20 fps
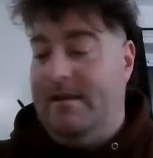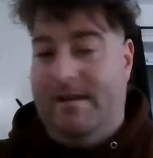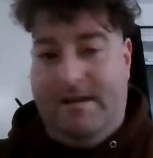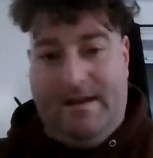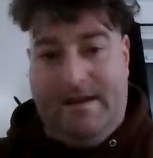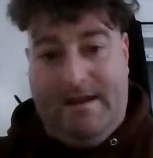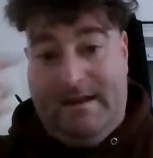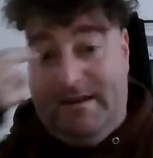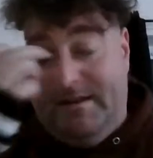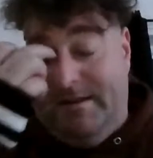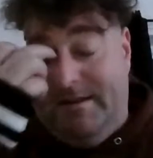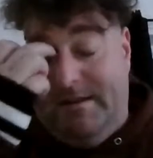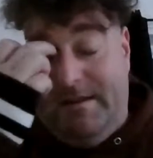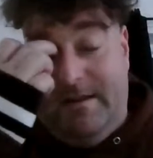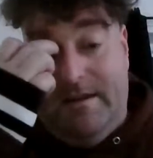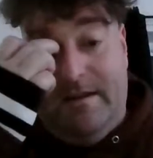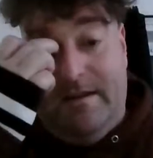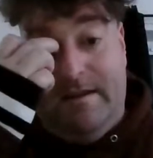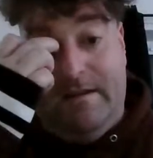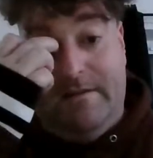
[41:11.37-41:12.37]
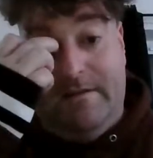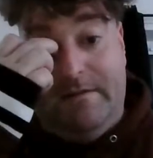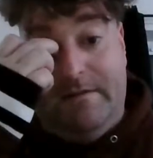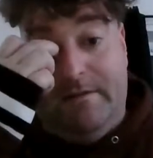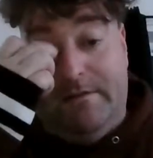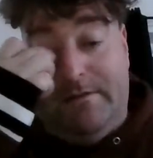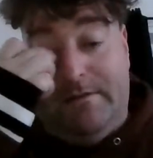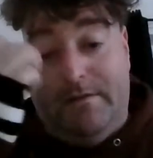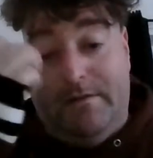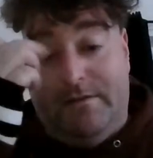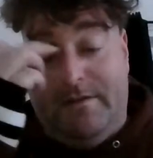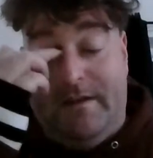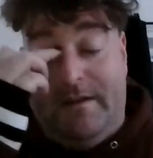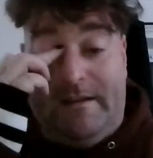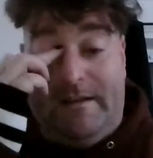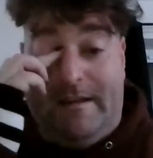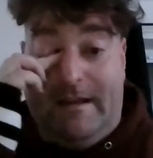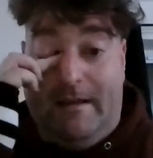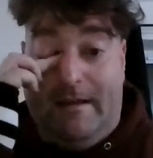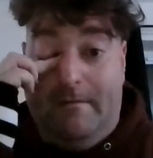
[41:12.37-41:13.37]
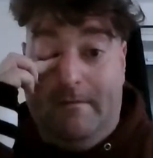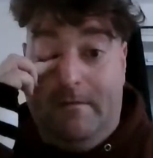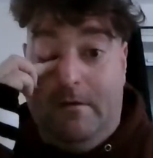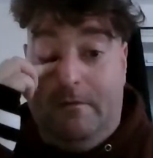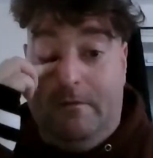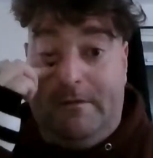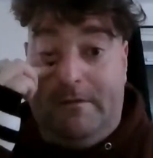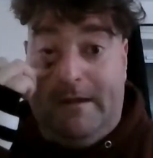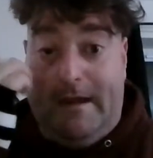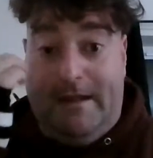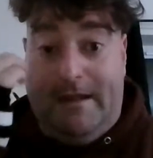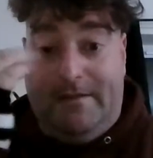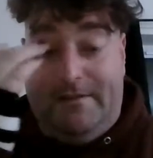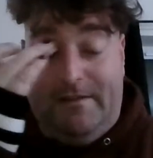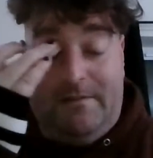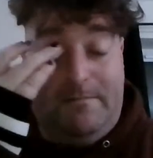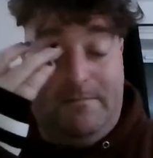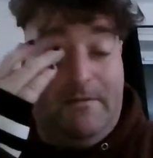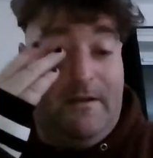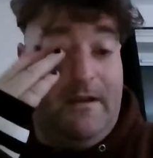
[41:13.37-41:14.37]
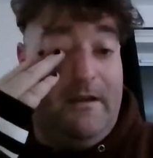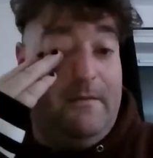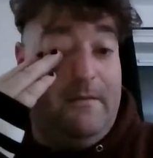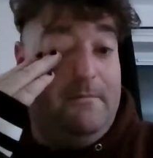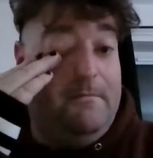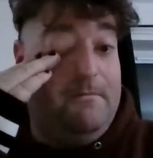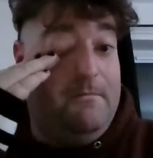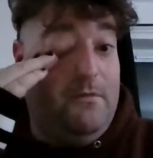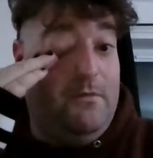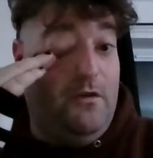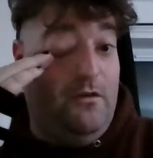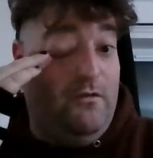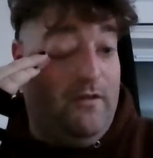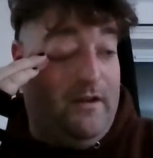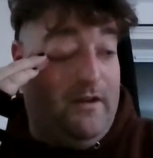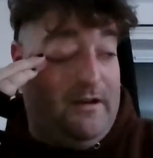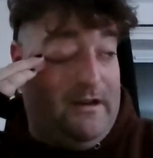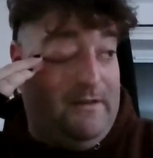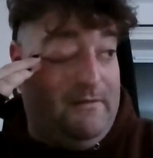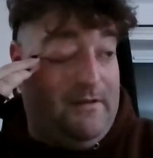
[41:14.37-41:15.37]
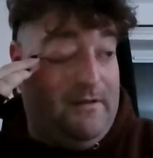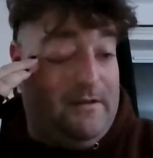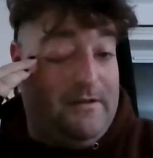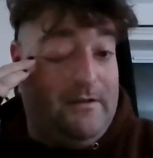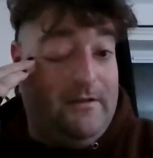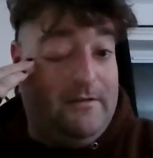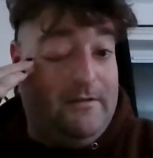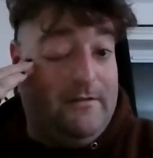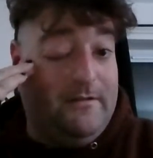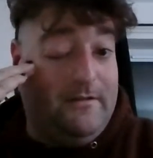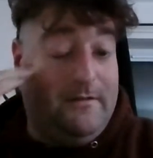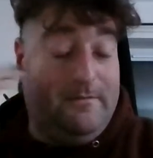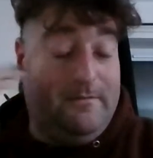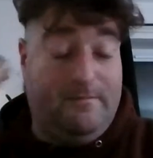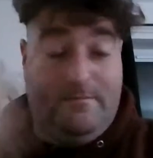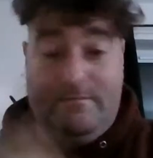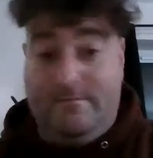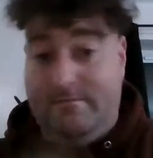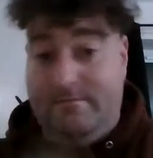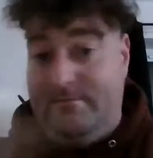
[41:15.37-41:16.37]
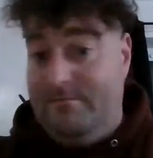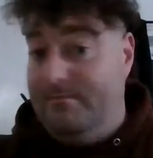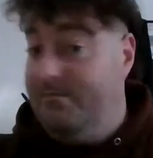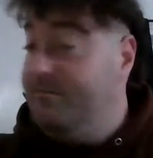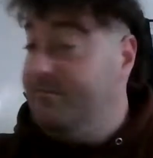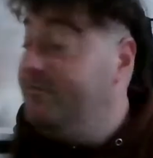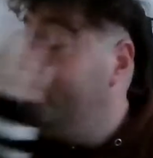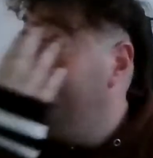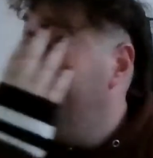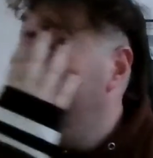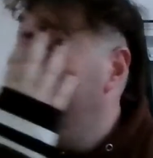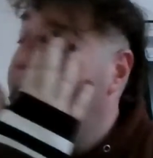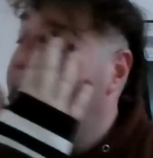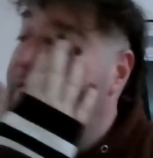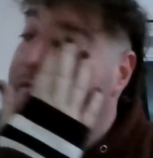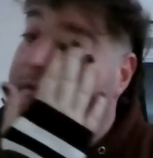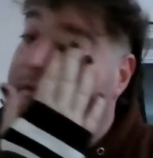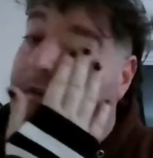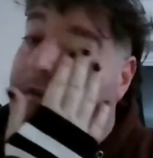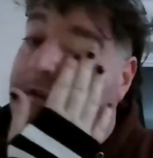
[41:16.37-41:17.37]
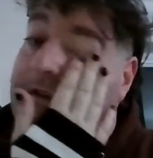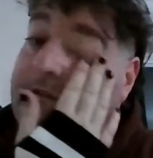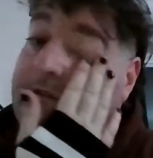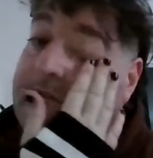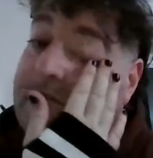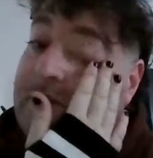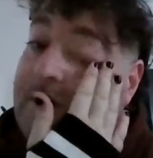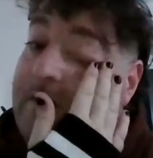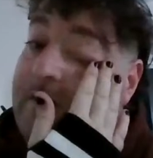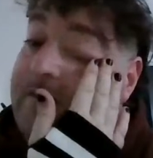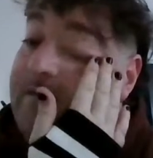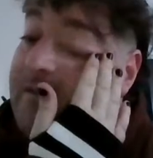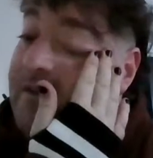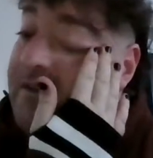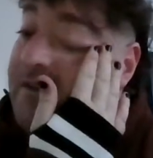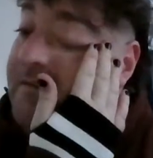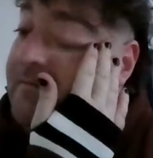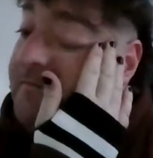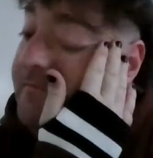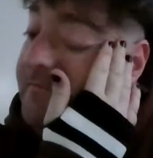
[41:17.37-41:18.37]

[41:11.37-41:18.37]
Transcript: And as soon as I had that updated to play Blu-ray DVDs, so I'll turn off the Wi-Fi.